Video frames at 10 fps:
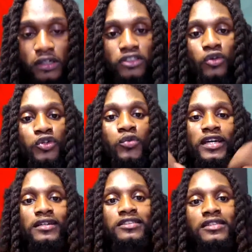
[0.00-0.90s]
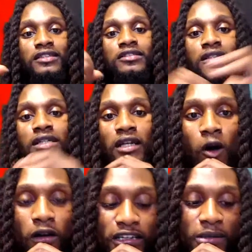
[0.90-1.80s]
So you can essentially get
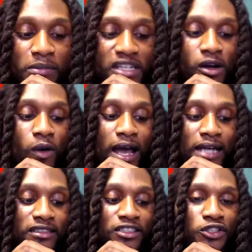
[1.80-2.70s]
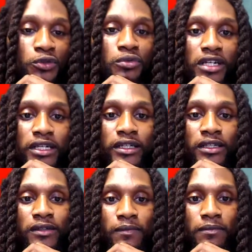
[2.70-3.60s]
all the amino acids you
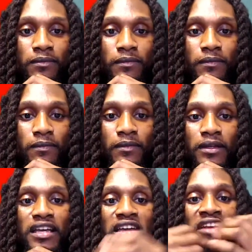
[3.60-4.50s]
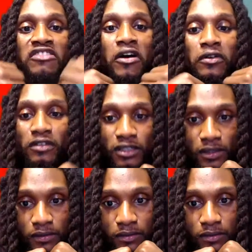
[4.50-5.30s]
need internally